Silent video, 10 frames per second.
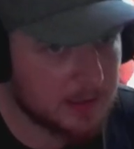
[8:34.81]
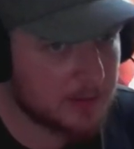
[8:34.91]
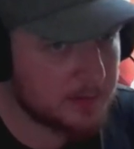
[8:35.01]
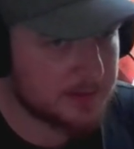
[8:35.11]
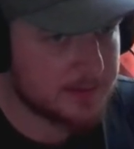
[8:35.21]
a
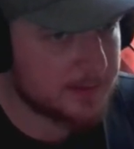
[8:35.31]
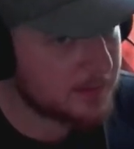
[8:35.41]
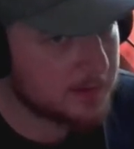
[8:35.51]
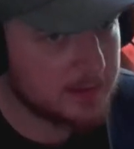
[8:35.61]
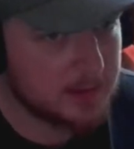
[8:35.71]
coaster.
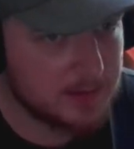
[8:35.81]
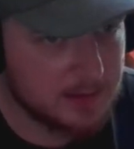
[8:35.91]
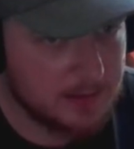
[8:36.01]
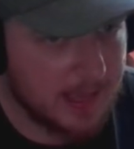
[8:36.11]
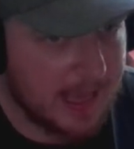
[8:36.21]

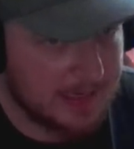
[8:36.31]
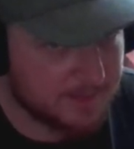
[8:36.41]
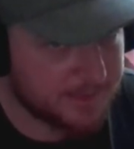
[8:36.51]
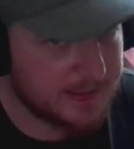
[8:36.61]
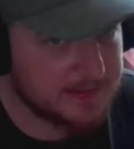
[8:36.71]

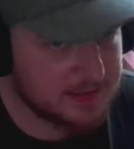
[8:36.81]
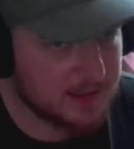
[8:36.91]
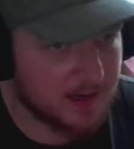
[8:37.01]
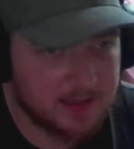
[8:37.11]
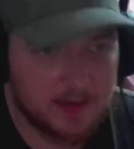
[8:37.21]

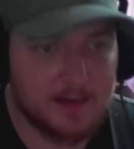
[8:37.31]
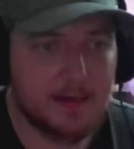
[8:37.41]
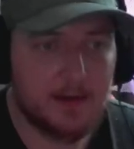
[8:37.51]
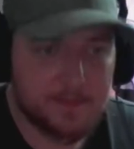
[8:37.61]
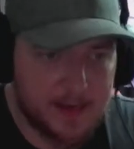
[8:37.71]
Elevator, I like
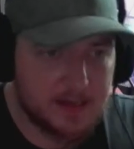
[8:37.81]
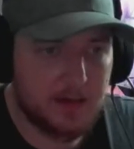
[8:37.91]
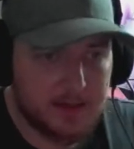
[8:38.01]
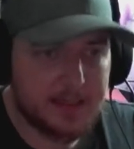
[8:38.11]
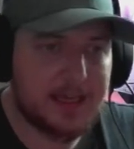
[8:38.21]
that. I've had a
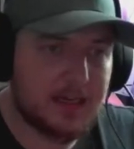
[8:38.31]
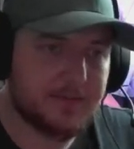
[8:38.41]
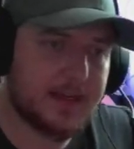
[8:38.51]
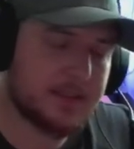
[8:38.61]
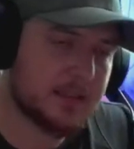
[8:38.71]
look at the
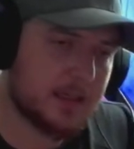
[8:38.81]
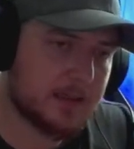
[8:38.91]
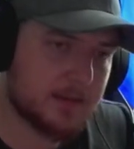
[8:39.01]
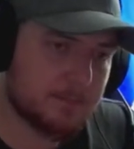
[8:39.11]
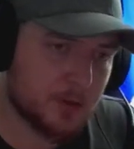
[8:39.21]

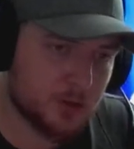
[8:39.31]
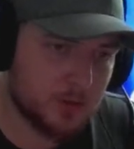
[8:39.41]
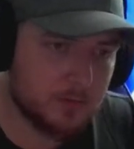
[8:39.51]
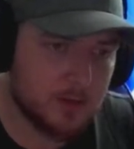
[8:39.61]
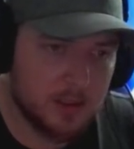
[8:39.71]
elevator
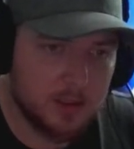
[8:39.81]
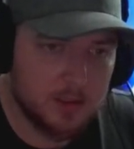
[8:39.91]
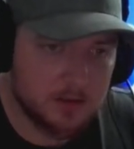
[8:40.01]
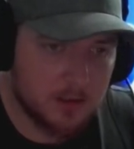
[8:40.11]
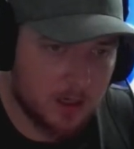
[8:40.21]
module.
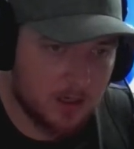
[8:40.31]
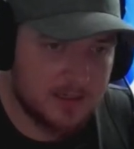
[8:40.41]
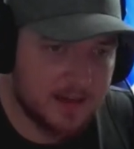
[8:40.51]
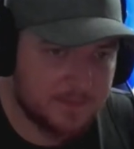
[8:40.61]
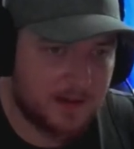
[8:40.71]
Car
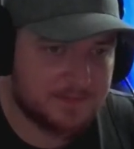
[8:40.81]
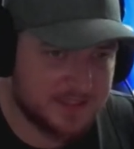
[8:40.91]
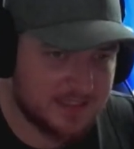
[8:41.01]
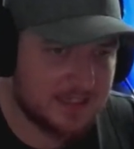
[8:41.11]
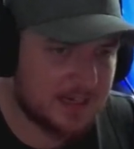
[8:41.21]
lift, I've
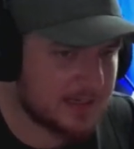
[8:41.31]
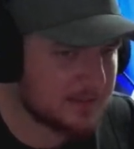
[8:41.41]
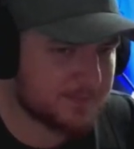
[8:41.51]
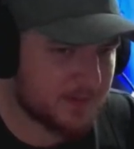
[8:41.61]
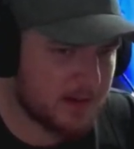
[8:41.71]
seen that.
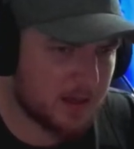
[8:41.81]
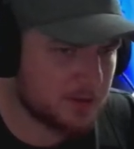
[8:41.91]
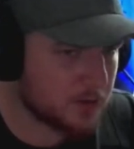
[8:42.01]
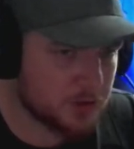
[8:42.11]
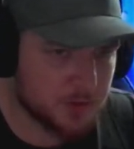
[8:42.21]
That's very
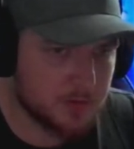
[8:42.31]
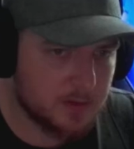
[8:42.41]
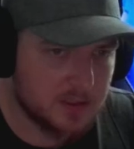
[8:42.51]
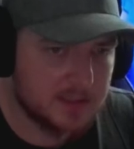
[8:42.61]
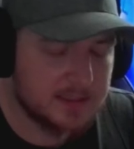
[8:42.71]
unusual.
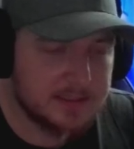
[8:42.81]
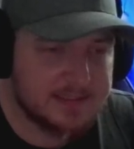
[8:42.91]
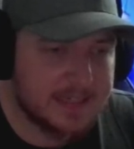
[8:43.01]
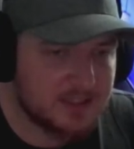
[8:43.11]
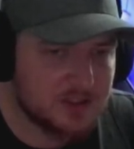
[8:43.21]

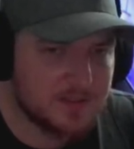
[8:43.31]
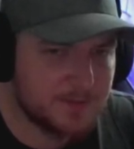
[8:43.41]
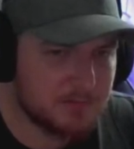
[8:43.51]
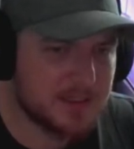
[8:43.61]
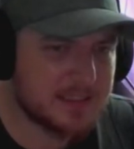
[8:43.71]
Station,
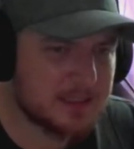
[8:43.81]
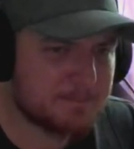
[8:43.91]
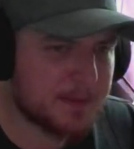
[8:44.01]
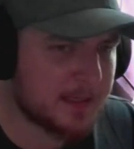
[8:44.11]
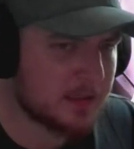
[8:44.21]
if you want it to
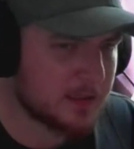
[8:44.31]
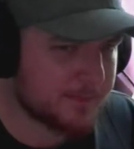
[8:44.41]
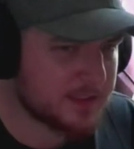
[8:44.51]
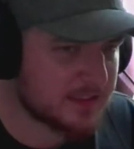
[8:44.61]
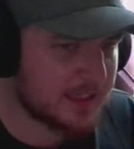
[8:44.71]
bank
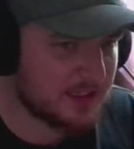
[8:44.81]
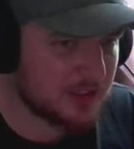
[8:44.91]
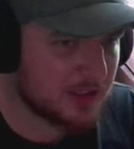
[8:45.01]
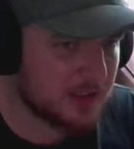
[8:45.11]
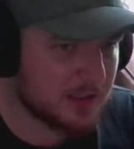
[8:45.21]
another
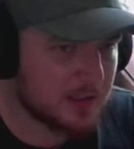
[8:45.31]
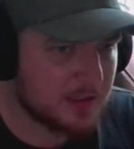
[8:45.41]
station